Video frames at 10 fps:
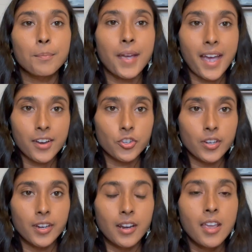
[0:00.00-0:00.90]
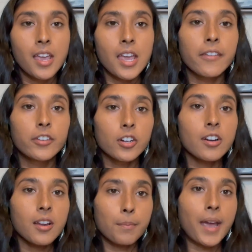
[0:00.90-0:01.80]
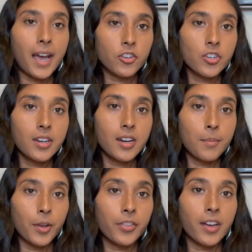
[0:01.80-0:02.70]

passion. If you're not passionate about the